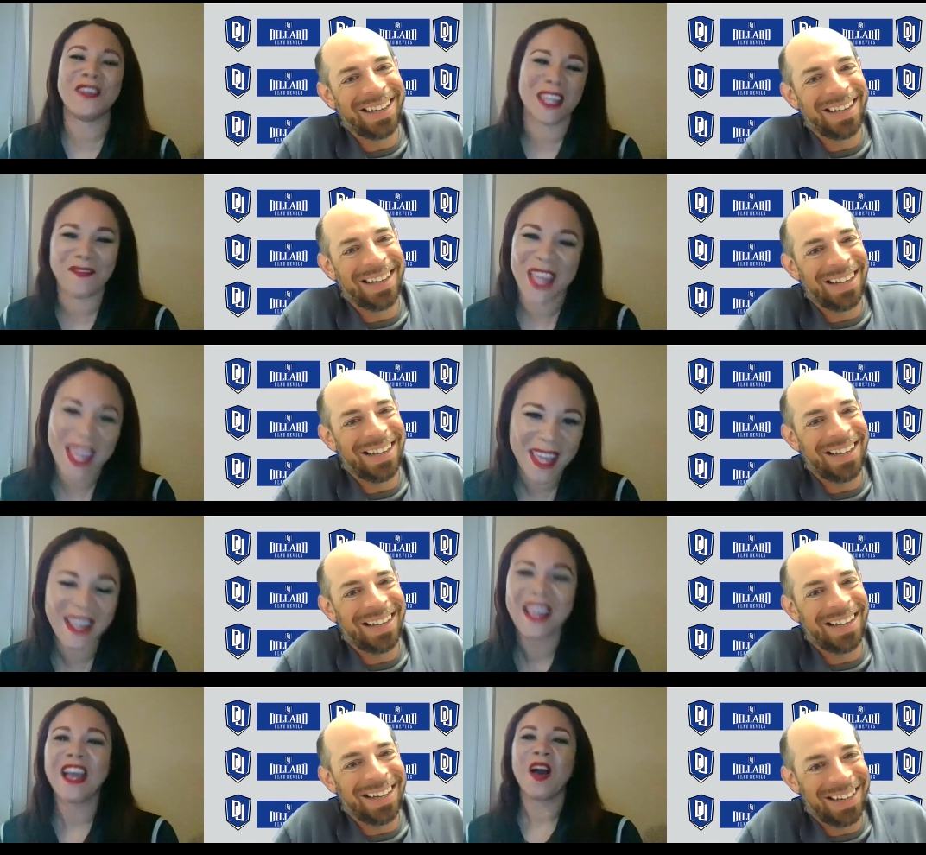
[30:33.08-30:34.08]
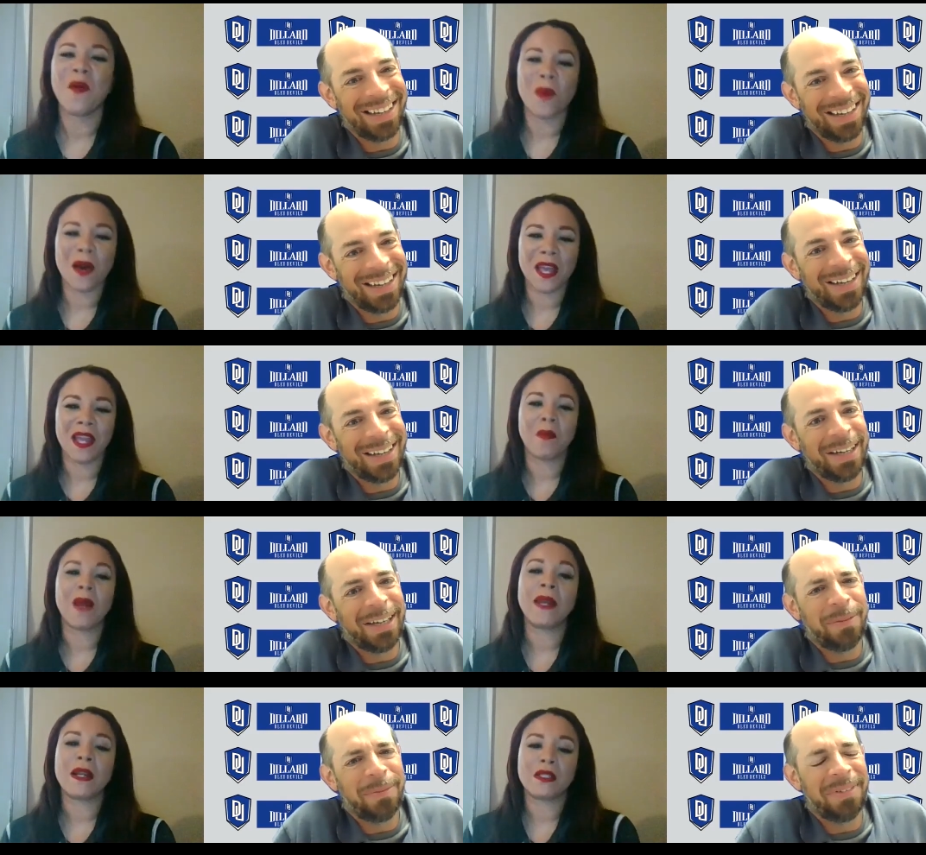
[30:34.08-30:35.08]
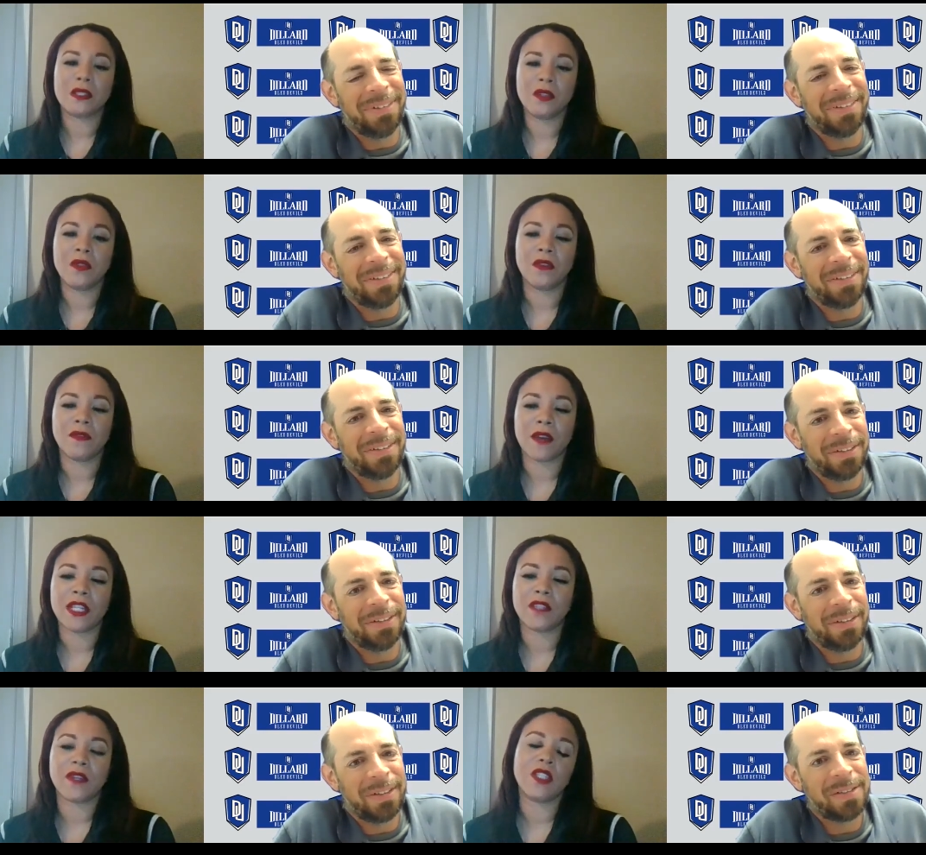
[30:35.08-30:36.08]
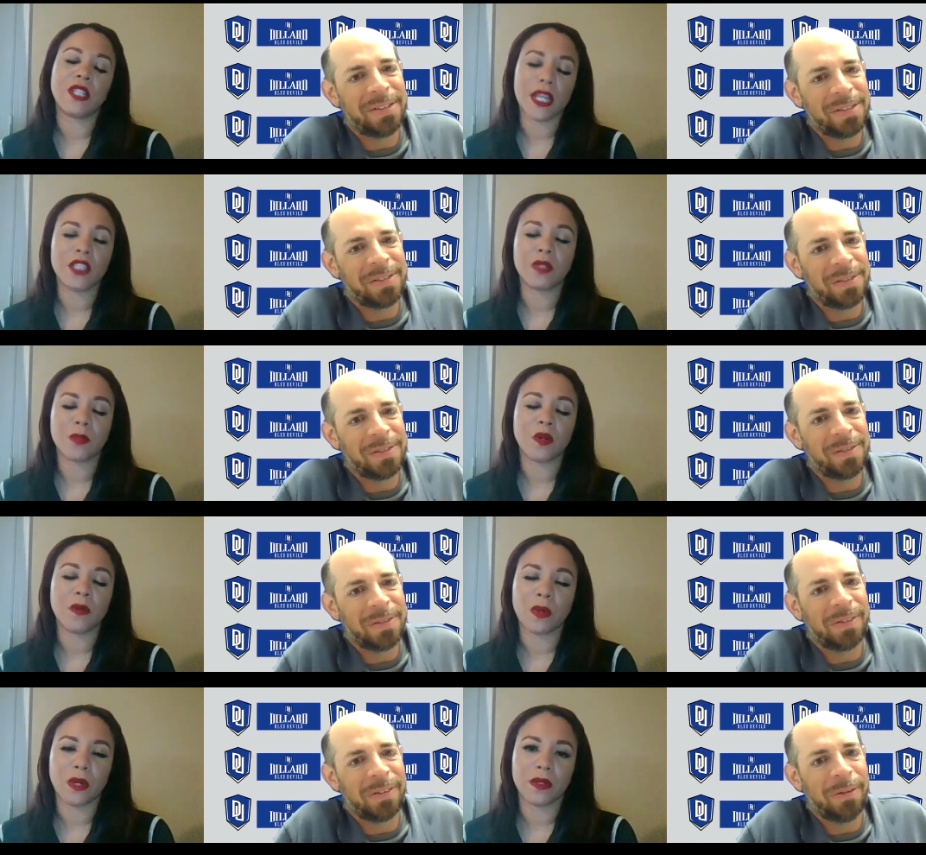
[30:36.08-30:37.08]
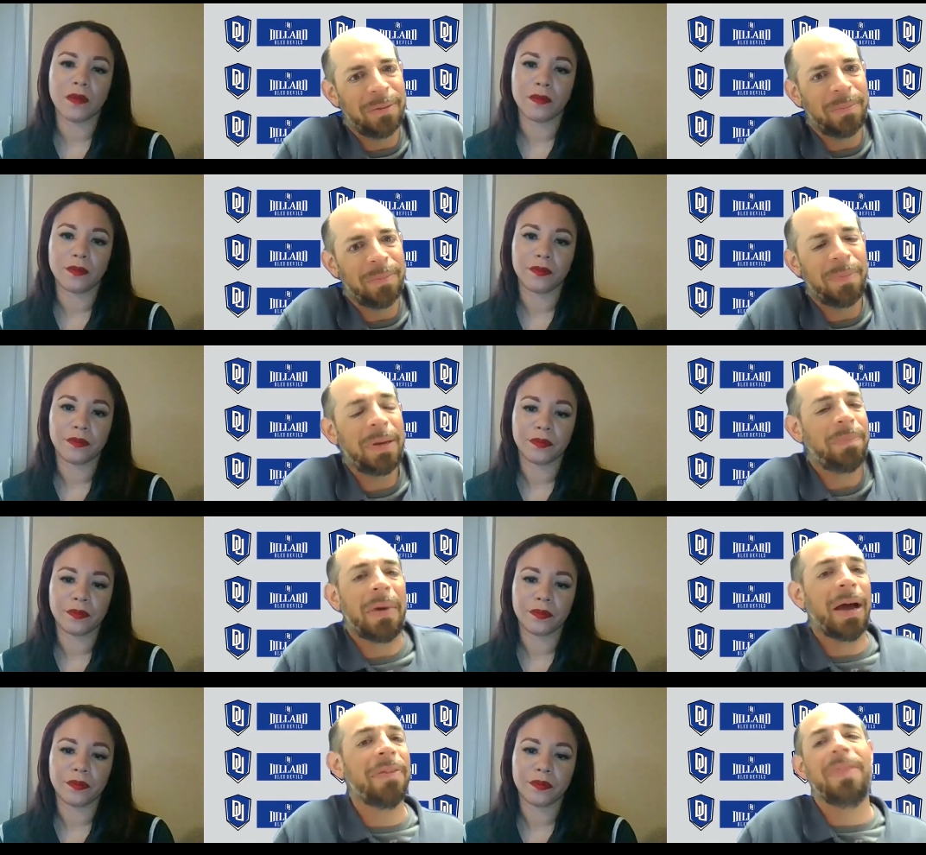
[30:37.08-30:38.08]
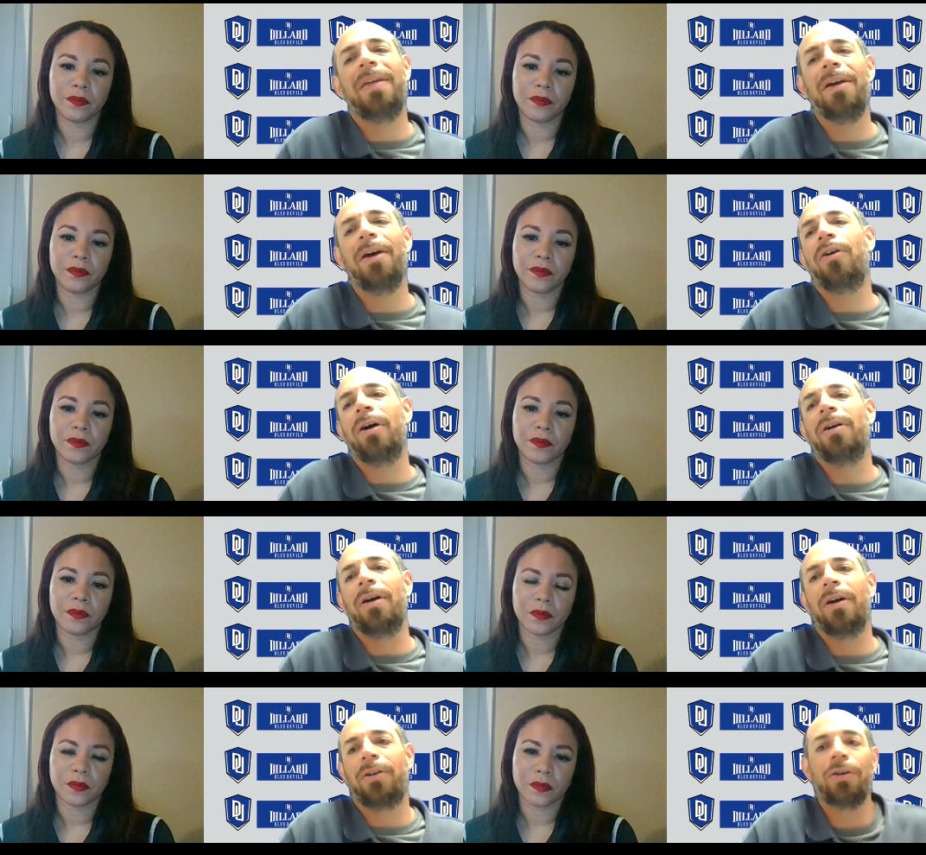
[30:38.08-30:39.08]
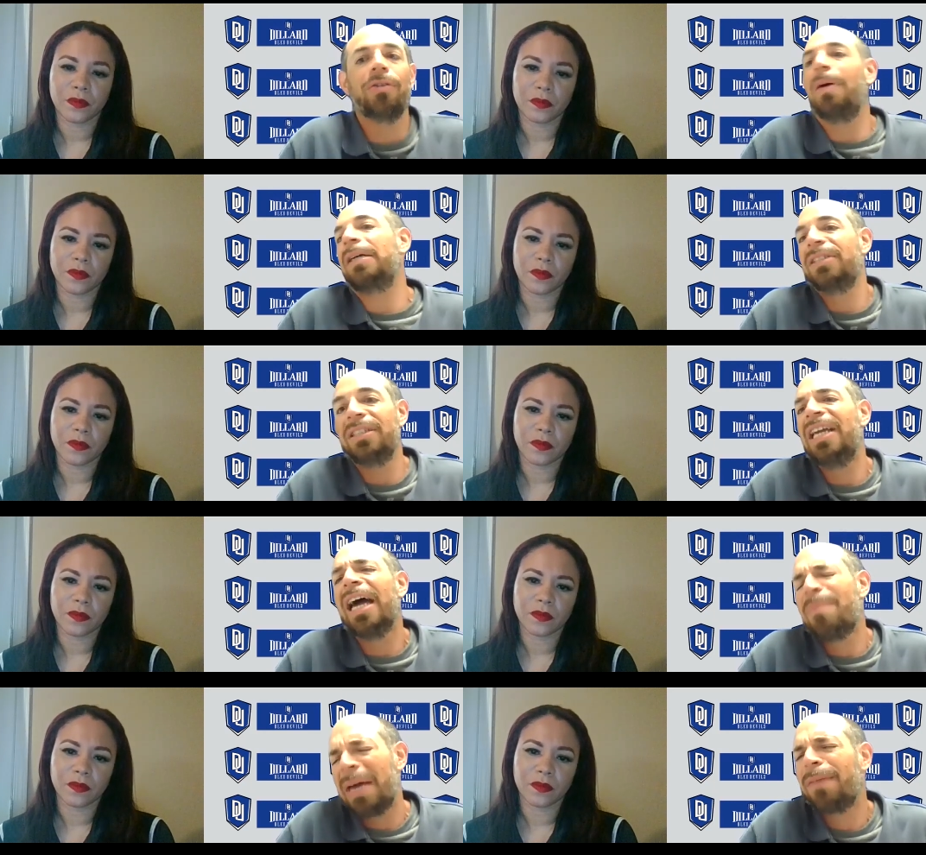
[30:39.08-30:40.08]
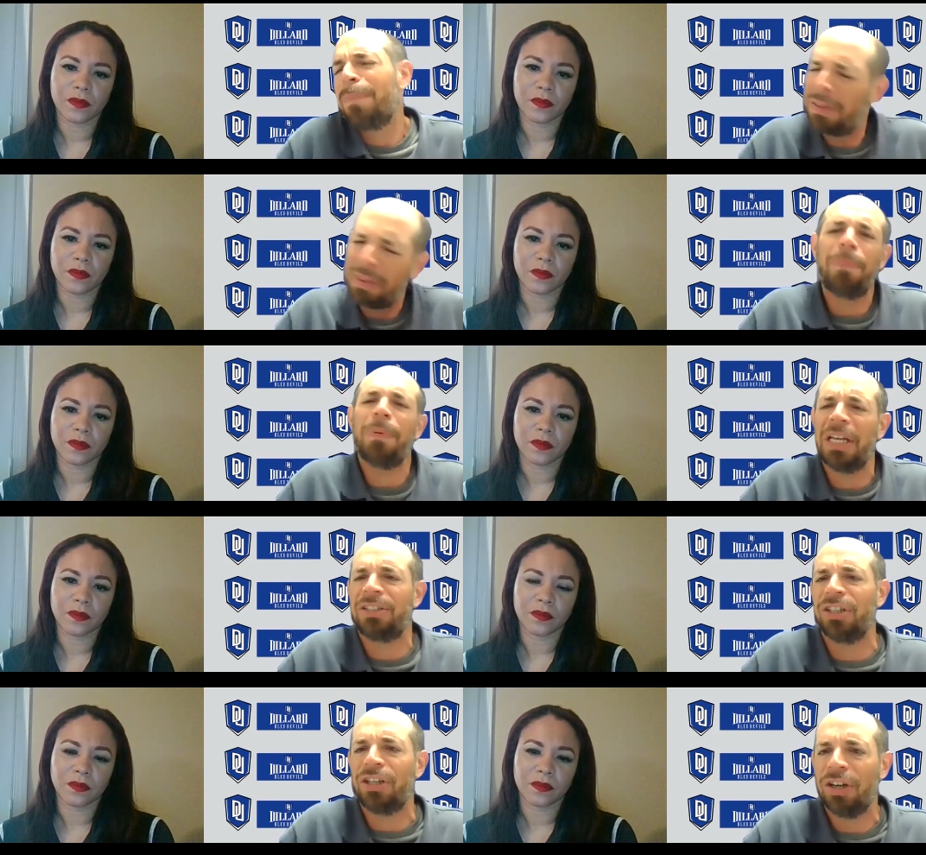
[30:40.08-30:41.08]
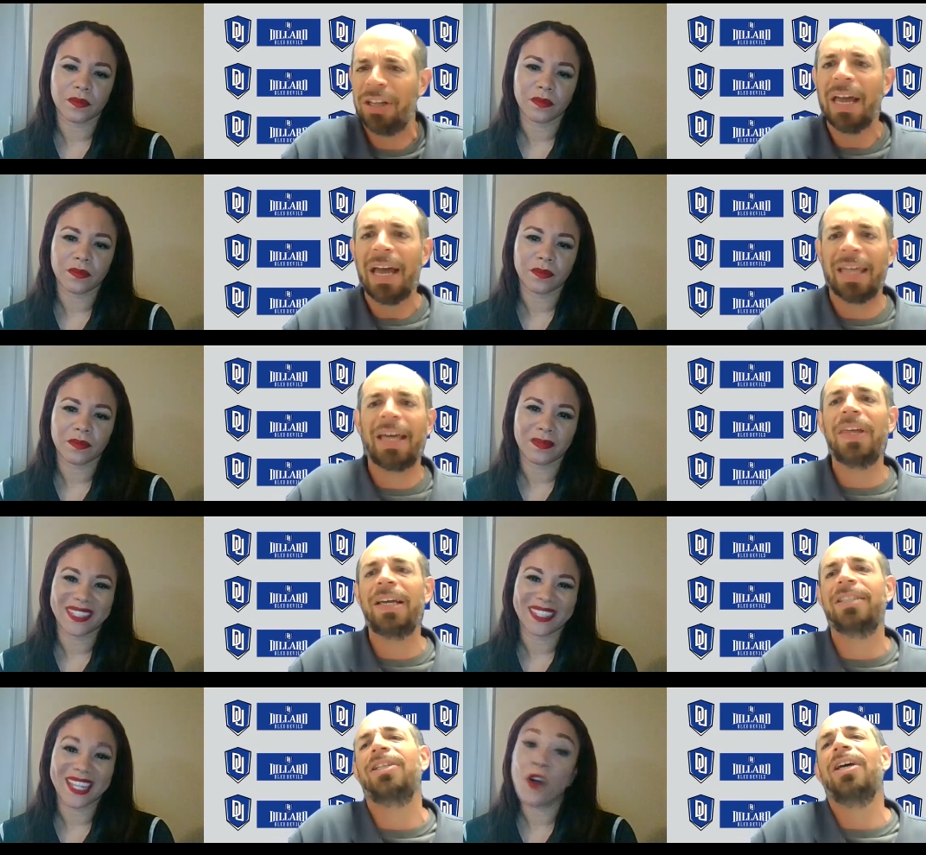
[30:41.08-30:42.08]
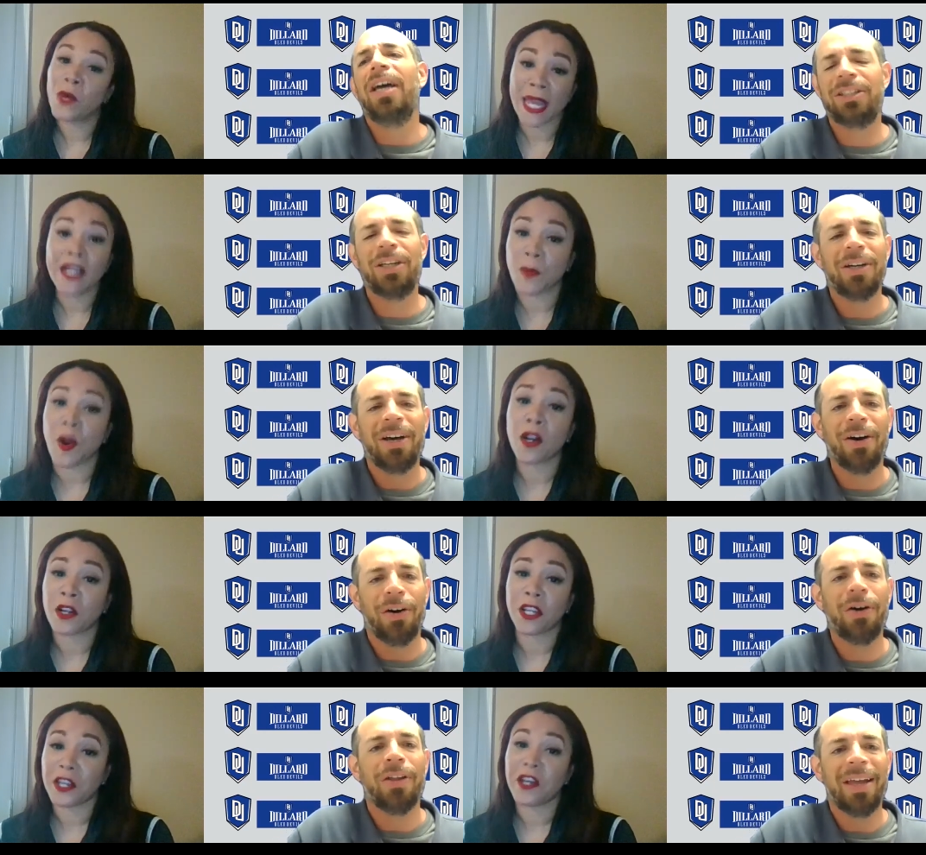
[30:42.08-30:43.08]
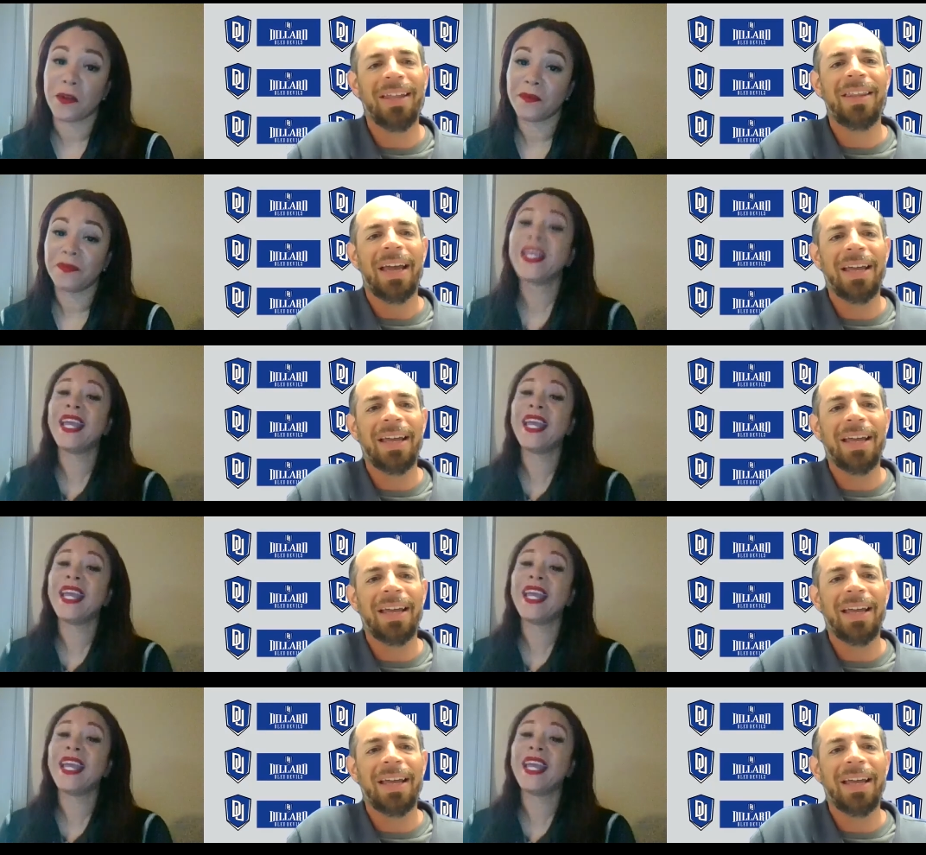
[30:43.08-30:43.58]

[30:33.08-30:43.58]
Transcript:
Speaker 1: to the NBA. But my parents knew the foundation of education was more important.
Speaker 2: But I, you know, girl hasn't yet made it, but they potentially could. And I think oh, Candace Parker could go. and,